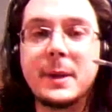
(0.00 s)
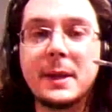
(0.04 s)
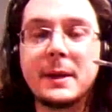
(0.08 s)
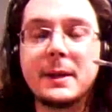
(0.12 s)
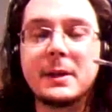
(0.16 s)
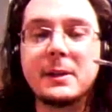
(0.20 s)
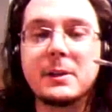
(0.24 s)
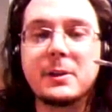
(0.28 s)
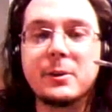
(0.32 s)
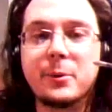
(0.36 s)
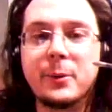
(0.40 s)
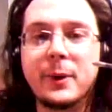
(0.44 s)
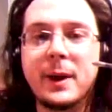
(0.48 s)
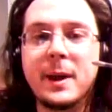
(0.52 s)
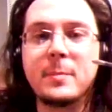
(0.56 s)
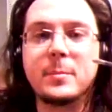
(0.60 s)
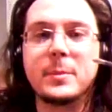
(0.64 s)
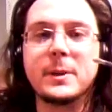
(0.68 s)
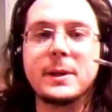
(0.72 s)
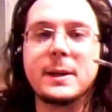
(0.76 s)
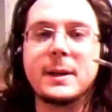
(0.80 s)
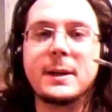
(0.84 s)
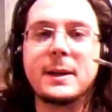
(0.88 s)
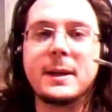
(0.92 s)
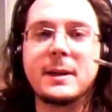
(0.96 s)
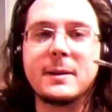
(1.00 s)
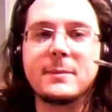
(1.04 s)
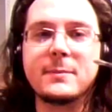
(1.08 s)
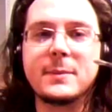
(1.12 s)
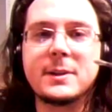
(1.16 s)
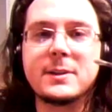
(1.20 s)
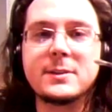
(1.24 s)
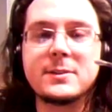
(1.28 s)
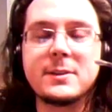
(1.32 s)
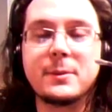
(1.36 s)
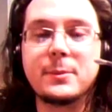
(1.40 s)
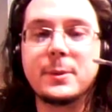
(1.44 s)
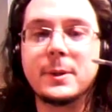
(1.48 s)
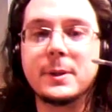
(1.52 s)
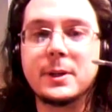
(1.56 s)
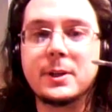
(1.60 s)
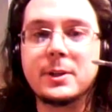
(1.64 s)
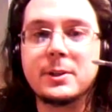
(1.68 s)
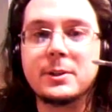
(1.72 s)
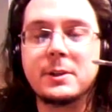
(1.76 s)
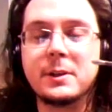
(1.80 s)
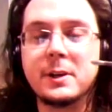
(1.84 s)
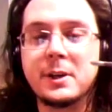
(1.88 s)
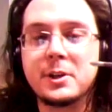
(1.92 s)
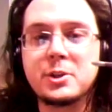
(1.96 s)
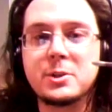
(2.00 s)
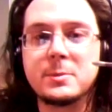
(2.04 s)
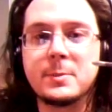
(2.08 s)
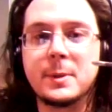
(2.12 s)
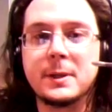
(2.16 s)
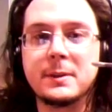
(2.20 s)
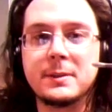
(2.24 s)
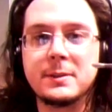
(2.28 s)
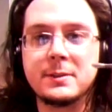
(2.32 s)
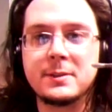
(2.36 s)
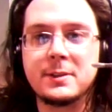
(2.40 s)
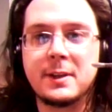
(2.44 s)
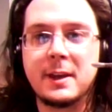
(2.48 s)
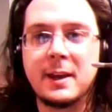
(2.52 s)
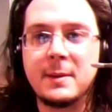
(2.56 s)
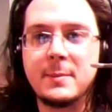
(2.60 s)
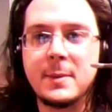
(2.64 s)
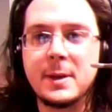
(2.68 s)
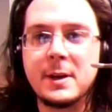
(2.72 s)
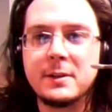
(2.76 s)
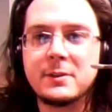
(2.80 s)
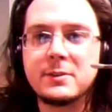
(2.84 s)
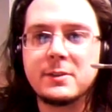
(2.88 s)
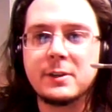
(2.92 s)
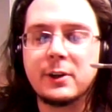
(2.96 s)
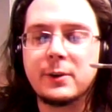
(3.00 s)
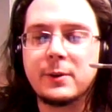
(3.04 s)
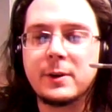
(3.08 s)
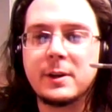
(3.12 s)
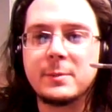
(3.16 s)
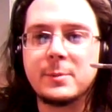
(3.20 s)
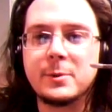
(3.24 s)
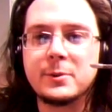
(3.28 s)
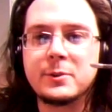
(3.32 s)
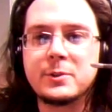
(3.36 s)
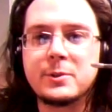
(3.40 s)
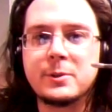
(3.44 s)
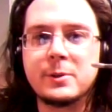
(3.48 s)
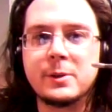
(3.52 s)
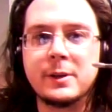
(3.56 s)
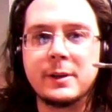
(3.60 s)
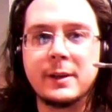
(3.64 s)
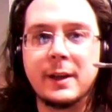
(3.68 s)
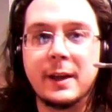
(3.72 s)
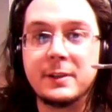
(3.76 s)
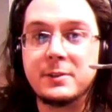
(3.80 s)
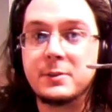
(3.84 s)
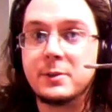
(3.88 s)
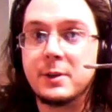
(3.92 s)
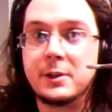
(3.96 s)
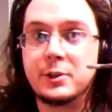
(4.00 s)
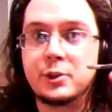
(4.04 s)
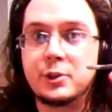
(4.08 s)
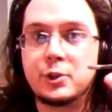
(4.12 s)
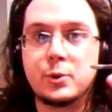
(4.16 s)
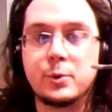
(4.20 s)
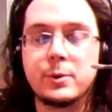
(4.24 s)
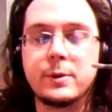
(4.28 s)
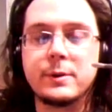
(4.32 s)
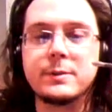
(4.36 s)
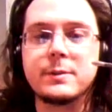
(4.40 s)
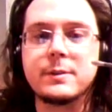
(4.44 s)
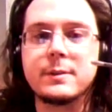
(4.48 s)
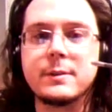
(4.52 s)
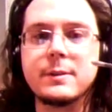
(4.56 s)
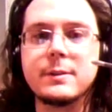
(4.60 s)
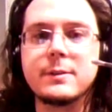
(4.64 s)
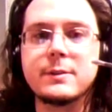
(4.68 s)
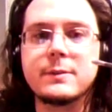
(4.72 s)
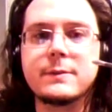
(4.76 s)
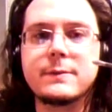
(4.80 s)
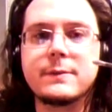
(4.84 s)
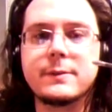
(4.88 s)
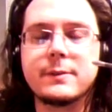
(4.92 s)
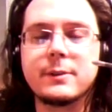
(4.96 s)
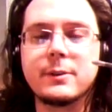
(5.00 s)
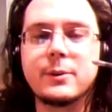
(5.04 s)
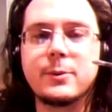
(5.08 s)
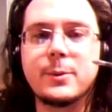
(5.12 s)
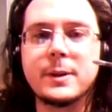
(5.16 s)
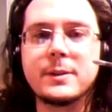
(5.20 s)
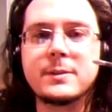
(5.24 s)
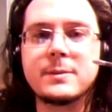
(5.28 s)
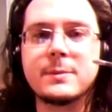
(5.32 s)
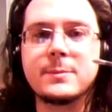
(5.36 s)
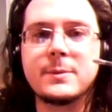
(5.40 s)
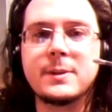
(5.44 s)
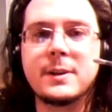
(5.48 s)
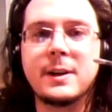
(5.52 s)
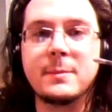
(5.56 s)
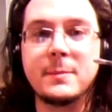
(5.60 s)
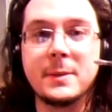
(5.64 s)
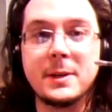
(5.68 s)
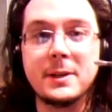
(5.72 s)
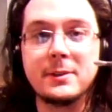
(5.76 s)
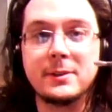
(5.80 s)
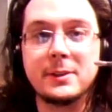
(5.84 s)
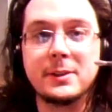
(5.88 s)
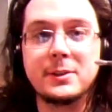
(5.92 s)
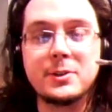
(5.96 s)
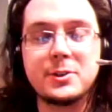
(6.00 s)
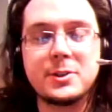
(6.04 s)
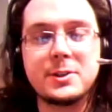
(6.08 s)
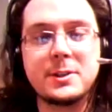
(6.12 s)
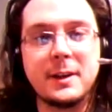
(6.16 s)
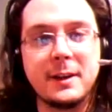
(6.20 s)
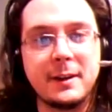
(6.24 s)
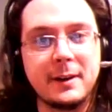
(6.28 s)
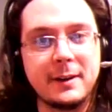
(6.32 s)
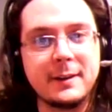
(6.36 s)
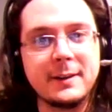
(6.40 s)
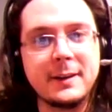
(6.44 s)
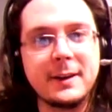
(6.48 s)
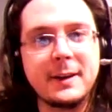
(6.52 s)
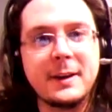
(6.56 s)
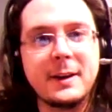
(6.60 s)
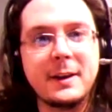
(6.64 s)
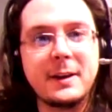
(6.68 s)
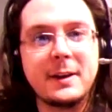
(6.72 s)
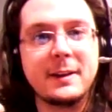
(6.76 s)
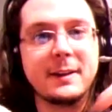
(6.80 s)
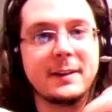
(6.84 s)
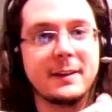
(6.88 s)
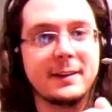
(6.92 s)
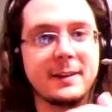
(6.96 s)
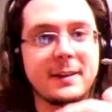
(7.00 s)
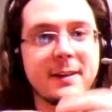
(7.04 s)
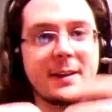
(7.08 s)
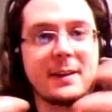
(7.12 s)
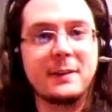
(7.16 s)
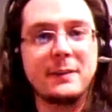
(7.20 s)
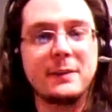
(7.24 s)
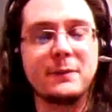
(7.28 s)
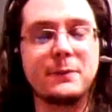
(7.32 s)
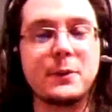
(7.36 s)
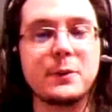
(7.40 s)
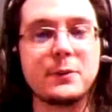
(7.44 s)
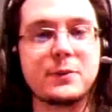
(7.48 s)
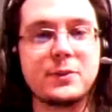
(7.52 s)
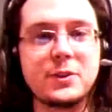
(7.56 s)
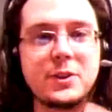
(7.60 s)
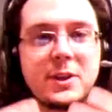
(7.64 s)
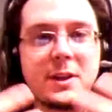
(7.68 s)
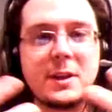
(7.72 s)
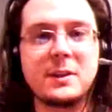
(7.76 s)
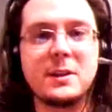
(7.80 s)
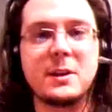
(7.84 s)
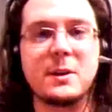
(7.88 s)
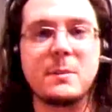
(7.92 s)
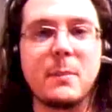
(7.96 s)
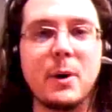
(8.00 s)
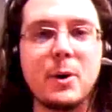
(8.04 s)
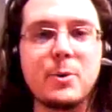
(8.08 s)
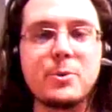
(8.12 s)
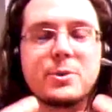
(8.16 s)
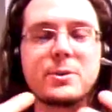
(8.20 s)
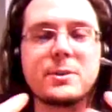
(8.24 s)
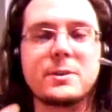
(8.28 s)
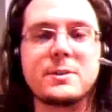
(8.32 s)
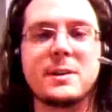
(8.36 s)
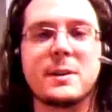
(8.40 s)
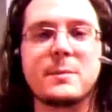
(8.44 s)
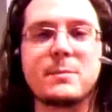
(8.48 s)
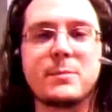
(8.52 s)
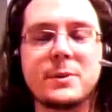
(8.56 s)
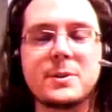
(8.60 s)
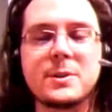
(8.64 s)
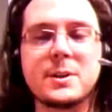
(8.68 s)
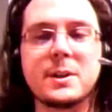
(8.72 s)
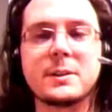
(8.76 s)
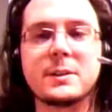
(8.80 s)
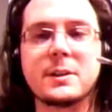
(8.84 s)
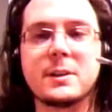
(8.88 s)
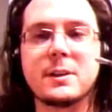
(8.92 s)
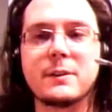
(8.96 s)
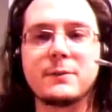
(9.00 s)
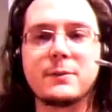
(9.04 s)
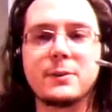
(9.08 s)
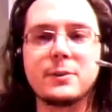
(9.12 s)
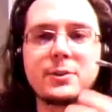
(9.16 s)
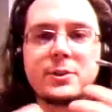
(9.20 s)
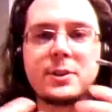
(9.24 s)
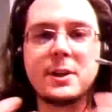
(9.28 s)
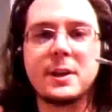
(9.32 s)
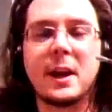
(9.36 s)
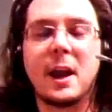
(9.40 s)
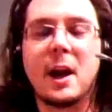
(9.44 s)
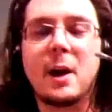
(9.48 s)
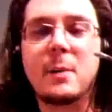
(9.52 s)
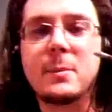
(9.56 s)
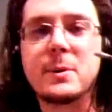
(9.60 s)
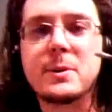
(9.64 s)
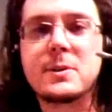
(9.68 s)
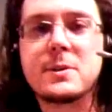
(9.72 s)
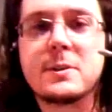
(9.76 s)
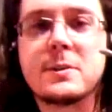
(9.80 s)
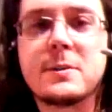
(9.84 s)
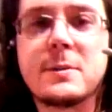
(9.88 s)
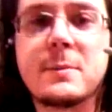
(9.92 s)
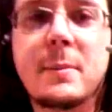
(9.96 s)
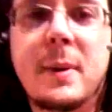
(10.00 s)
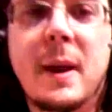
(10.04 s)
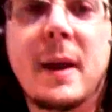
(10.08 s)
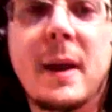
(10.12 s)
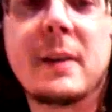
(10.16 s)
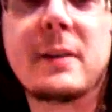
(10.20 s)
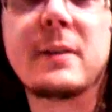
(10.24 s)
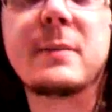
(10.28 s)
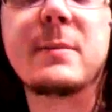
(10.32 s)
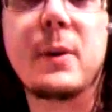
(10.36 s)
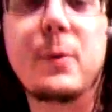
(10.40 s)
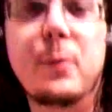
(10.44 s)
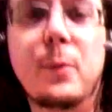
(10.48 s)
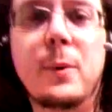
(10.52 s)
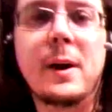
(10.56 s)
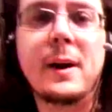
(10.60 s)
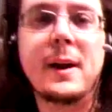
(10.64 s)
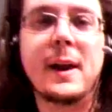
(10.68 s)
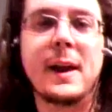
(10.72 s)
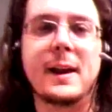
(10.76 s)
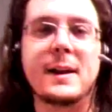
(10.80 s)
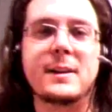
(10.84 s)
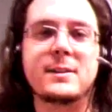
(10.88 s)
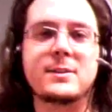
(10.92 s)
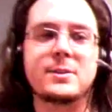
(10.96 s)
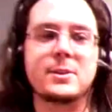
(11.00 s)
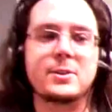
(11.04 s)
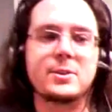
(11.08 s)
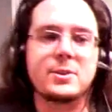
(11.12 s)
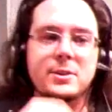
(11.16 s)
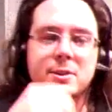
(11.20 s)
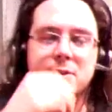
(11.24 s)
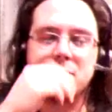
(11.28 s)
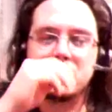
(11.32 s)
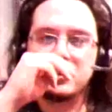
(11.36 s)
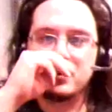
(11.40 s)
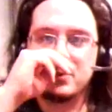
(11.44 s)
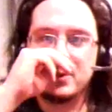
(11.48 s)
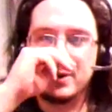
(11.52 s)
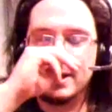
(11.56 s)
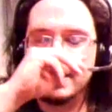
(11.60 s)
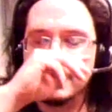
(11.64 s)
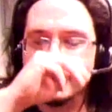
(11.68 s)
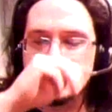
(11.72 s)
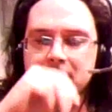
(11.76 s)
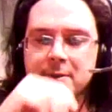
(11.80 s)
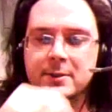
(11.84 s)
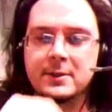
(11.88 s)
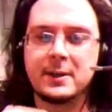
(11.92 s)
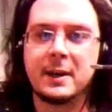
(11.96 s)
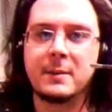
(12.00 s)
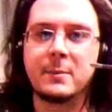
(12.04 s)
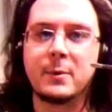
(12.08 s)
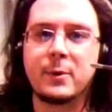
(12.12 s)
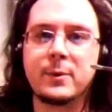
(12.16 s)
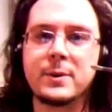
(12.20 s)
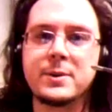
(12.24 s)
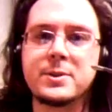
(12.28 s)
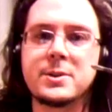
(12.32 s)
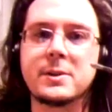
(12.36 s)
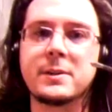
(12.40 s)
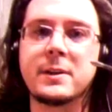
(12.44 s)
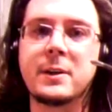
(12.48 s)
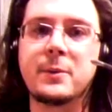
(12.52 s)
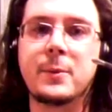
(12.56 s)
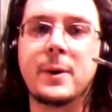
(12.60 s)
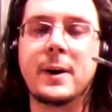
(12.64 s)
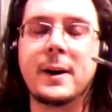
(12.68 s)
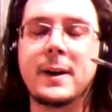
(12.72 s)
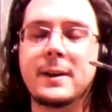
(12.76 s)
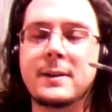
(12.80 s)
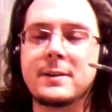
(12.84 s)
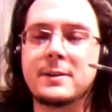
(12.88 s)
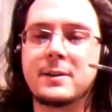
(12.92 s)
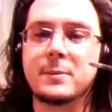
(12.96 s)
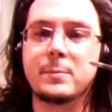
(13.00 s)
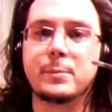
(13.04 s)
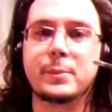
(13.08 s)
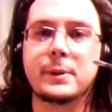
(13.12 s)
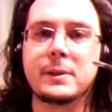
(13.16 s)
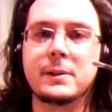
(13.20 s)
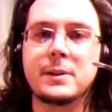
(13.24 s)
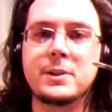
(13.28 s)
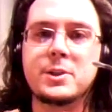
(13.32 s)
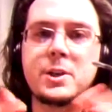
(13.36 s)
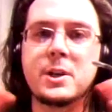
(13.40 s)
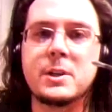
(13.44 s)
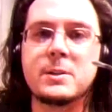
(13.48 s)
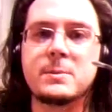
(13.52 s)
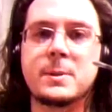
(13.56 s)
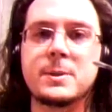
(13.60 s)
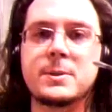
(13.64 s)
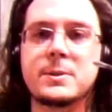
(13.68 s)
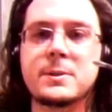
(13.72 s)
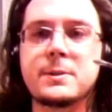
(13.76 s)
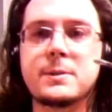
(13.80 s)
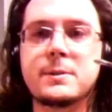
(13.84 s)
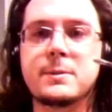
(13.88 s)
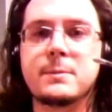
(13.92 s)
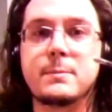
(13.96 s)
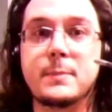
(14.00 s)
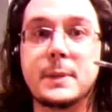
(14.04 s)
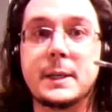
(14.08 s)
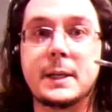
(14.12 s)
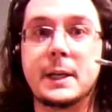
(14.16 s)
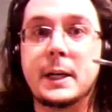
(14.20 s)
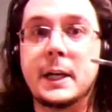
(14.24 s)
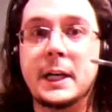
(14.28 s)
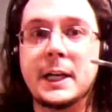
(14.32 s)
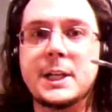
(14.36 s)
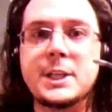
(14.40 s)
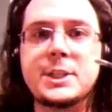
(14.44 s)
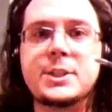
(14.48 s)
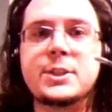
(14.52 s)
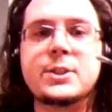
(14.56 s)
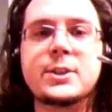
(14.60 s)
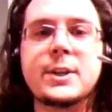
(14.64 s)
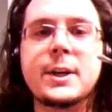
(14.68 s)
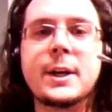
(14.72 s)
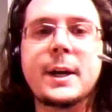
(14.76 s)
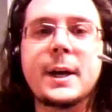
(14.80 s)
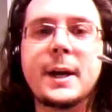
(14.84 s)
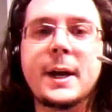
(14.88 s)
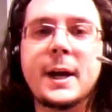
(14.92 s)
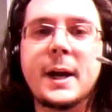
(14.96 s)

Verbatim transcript: I'm getting a little rambly again, because I really could gush about this game and its incredible story, as as short as it is, for quite some time. And you'll understand, if you're seeing the emotions I'm projecting here, if you're seeing how much this impacted me, why I had such an issue rating this game originally, and why I had to completely change my system, because